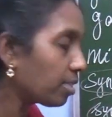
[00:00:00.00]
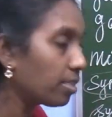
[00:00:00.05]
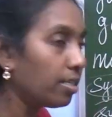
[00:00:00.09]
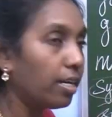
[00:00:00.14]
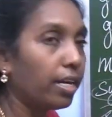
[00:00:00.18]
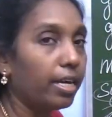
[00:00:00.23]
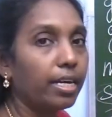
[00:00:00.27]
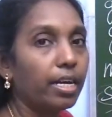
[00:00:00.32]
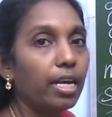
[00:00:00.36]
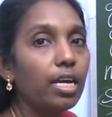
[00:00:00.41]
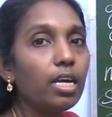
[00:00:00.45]

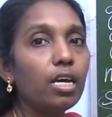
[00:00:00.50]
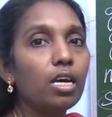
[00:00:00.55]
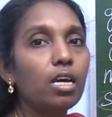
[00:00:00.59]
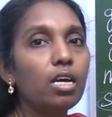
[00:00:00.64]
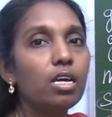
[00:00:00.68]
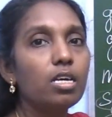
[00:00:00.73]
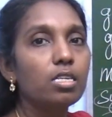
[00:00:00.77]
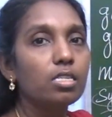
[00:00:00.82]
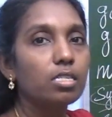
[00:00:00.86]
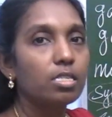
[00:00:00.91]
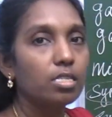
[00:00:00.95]
degree
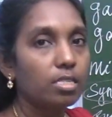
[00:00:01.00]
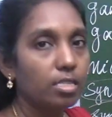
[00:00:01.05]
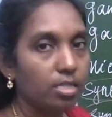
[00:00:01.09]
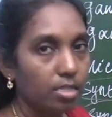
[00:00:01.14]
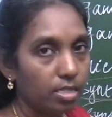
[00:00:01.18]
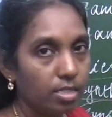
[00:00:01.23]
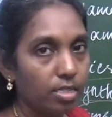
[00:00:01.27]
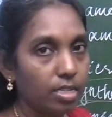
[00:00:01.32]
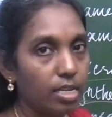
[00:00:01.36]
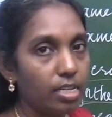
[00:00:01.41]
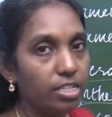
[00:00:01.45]

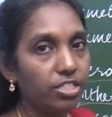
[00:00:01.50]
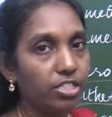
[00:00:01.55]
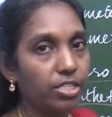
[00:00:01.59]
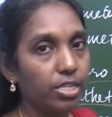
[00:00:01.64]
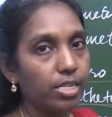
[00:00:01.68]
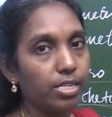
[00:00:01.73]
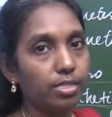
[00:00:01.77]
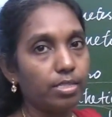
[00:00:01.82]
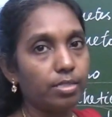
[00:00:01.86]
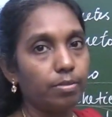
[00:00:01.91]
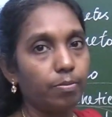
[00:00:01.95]

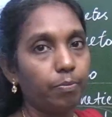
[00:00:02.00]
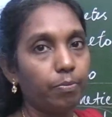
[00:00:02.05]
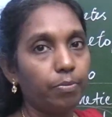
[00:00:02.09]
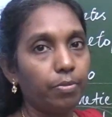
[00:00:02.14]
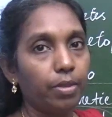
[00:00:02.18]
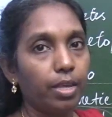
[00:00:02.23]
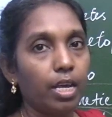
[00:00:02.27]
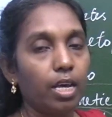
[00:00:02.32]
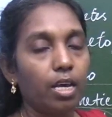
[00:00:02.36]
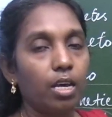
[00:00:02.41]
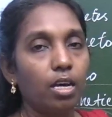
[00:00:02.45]
Celsius.
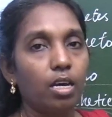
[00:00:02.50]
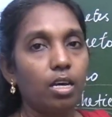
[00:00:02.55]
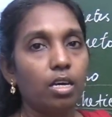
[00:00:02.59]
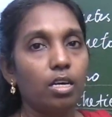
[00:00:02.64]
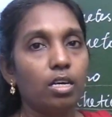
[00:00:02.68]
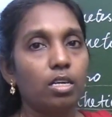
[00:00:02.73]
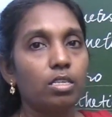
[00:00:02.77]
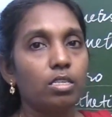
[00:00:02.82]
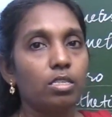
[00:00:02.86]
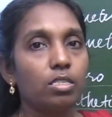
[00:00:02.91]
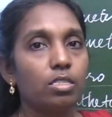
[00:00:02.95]

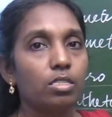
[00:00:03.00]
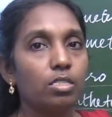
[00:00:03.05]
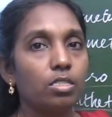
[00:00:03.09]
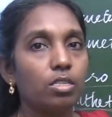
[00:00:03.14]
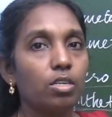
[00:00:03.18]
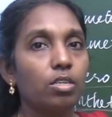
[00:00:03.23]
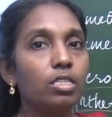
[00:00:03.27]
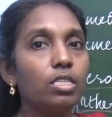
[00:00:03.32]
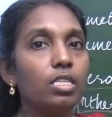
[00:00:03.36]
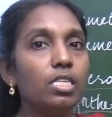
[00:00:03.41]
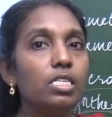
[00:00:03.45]

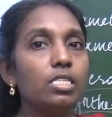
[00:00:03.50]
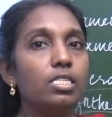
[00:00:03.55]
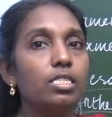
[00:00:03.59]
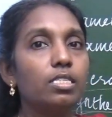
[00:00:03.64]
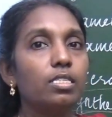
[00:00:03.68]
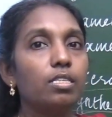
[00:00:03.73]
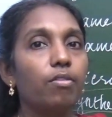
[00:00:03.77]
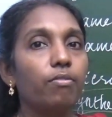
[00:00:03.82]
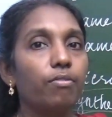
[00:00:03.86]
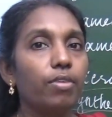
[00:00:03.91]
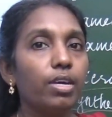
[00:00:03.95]
So
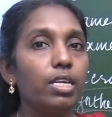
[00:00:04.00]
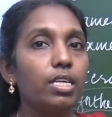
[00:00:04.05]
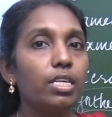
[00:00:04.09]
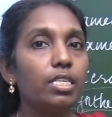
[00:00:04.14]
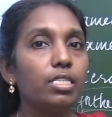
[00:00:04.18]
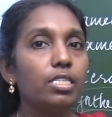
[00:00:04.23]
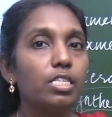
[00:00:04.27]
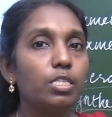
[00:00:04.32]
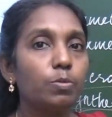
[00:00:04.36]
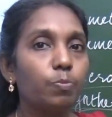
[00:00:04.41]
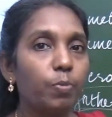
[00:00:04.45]
this, when
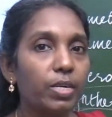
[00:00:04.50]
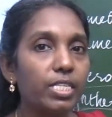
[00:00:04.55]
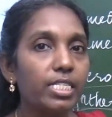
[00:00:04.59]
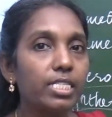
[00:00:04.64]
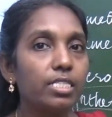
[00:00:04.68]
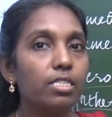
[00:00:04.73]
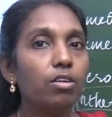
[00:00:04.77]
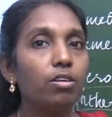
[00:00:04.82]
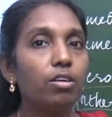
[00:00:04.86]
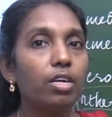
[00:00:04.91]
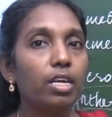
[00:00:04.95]
it is
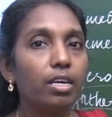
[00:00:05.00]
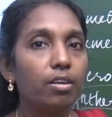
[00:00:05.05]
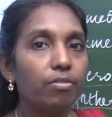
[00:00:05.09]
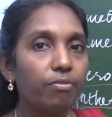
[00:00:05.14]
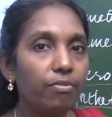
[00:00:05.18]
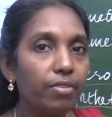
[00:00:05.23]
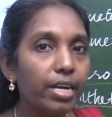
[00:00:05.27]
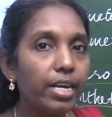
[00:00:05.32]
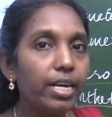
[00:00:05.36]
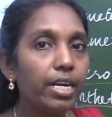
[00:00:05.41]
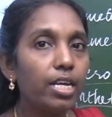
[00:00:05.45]
preserved in
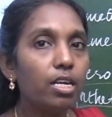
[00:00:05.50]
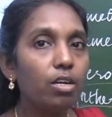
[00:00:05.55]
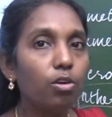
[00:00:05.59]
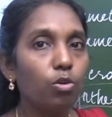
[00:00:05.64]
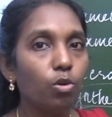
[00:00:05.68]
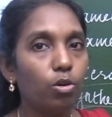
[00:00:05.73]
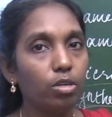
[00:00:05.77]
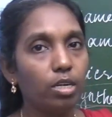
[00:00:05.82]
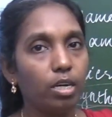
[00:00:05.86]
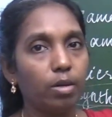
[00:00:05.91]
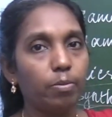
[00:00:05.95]
very
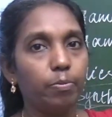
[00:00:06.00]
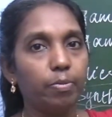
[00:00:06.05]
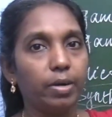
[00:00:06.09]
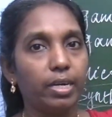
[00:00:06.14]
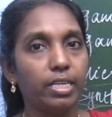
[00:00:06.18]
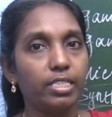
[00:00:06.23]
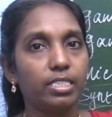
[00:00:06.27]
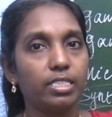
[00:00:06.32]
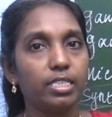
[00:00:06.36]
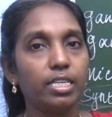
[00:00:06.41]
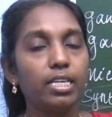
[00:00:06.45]
low
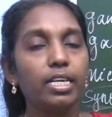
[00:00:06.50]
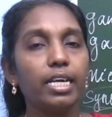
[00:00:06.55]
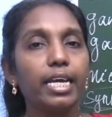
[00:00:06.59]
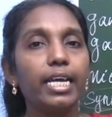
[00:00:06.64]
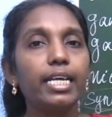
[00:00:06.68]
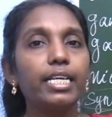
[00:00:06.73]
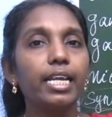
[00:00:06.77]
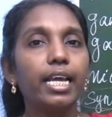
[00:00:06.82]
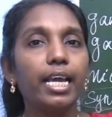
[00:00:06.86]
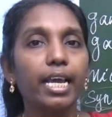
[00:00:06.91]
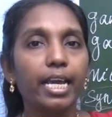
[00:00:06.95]
temperature,
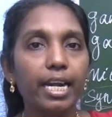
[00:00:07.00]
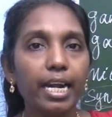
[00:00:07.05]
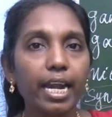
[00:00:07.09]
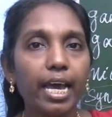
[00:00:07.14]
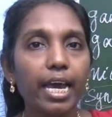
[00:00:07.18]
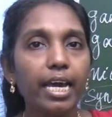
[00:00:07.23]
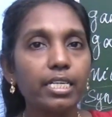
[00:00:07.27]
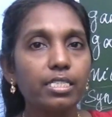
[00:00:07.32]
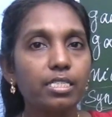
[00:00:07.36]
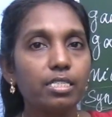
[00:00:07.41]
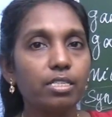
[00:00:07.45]
it
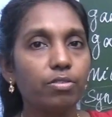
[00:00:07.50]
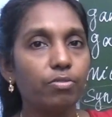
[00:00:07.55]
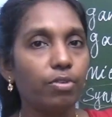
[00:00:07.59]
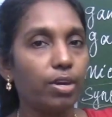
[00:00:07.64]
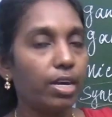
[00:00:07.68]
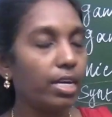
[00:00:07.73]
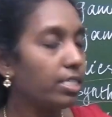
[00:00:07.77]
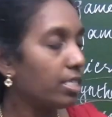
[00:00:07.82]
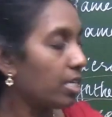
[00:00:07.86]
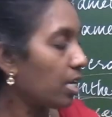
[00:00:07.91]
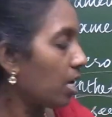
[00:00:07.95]

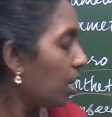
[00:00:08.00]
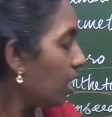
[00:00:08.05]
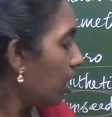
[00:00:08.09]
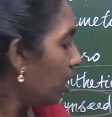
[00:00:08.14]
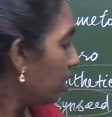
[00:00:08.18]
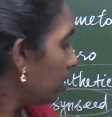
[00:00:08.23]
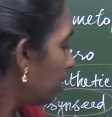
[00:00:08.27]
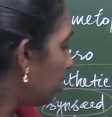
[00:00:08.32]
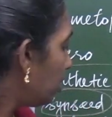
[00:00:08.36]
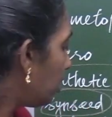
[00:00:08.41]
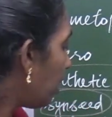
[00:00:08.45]
inactivates
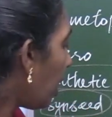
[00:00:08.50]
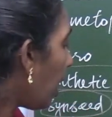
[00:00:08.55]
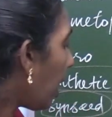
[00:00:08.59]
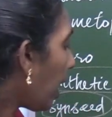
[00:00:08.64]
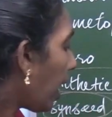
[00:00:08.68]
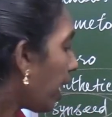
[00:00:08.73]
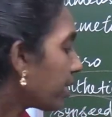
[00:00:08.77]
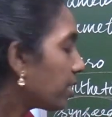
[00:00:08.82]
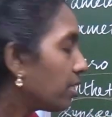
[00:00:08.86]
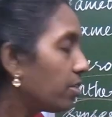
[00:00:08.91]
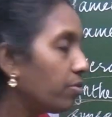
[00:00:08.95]
the
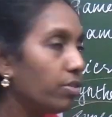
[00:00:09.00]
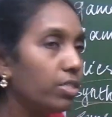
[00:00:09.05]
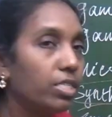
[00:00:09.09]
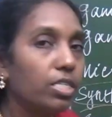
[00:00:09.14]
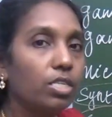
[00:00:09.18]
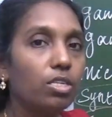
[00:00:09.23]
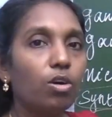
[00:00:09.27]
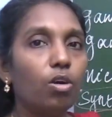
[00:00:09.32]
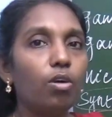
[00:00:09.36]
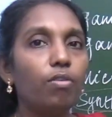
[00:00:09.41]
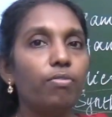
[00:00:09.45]

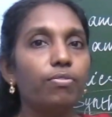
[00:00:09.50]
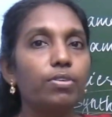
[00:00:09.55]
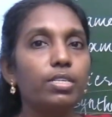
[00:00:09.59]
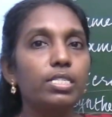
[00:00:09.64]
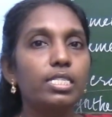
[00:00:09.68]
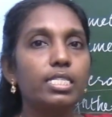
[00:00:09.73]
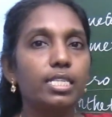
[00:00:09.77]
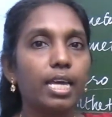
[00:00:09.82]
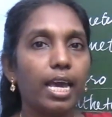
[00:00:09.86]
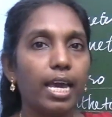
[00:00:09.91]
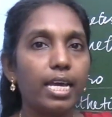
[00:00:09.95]
activity of
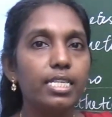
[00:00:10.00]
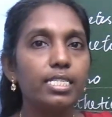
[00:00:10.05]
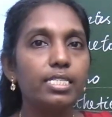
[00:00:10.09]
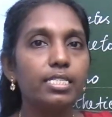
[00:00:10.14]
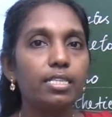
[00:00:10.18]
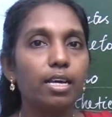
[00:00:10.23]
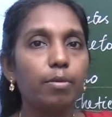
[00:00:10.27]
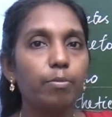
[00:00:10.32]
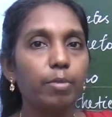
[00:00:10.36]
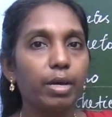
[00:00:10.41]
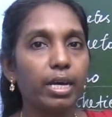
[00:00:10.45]
its
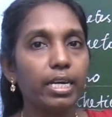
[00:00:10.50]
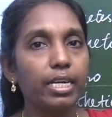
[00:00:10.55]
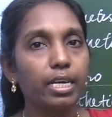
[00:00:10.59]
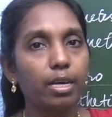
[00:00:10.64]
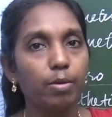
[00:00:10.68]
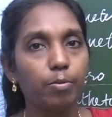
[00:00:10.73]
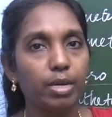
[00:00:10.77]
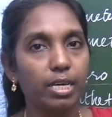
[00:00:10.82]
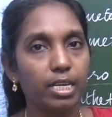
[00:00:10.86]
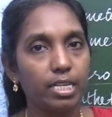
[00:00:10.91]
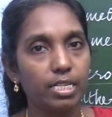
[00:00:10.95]
enzyme and
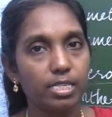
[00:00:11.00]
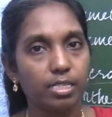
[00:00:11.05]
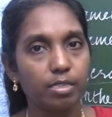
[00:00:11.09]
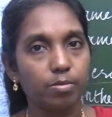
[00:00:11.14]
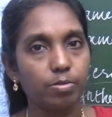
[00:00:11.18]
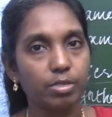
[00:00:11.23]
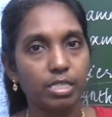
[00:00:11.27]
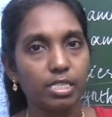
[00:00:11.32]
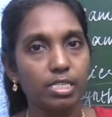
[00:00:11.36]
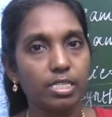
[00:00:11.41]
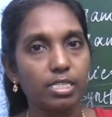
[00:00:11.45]
chemical
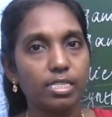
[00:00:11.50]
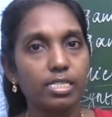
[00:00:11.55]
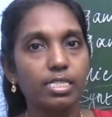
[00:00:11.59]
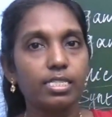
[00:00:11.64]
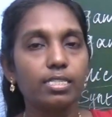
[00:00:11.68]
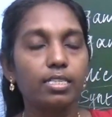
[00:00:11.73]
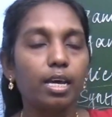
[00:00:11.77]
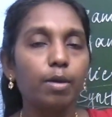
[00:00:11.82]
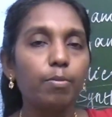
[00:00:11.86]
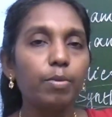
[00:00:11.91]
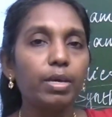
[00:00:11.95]
substances.
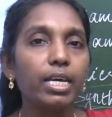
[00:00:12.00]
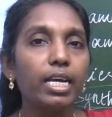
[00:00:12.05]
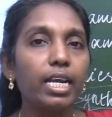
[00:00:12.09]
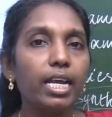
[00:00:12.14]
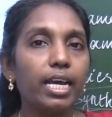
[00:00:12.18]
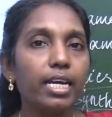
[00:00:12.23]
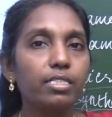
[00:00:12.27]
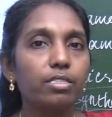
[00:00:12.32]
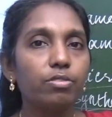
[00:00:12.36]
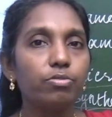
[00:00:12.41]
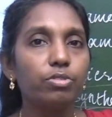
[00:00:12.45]
Chemical
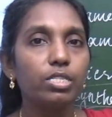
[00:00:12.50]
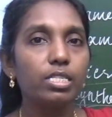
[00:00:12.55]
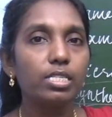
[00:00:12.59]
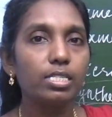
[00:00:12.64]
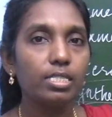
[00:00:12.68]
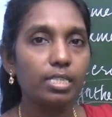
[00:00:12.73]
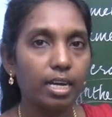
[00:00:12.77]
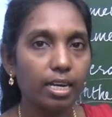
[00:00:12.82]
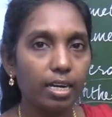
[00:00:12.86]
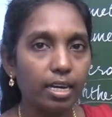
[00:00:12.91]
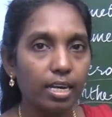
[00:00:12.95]
activities
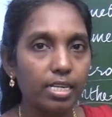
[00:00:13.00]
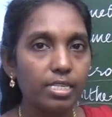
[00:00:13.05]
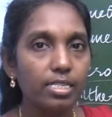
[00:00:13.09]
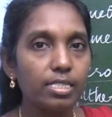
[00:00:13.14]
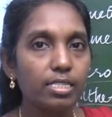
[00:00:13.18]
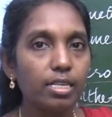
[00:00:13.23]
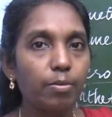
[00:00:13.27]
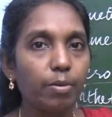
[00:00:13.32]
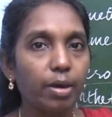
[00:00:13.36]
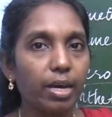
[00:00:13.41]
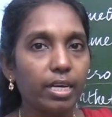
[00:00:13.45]
and
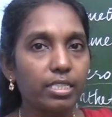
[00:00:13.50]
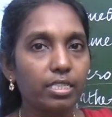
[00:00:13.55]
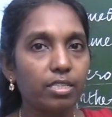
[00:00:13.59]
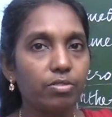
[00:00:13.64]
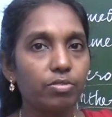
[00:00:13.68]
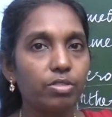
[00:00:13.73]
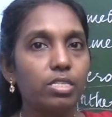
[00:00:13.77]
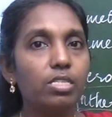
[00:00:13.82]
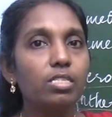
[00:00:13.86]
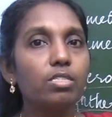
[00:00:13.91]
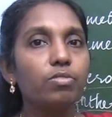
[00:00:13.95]
enzyme
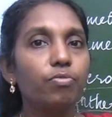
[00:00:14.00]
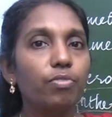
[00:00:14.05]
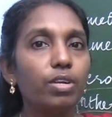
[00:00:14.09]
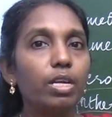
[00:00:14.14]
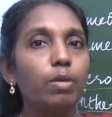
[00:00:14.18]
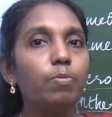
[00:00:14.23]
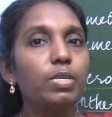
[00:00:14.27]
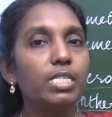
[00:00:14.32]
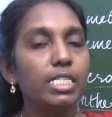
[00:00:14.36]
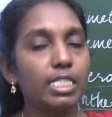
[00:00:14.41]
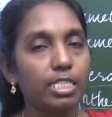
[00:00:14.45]
activities
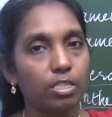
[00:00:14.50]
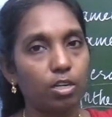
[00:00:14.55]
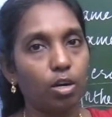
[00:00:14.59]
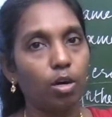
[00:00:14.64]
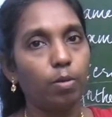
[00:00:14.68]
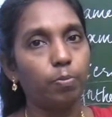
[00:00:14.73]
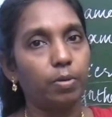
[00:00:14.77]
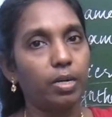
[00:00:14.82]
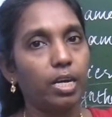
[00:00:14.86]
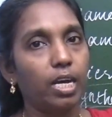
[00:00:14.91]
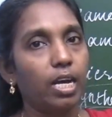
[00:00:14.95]
will be stopped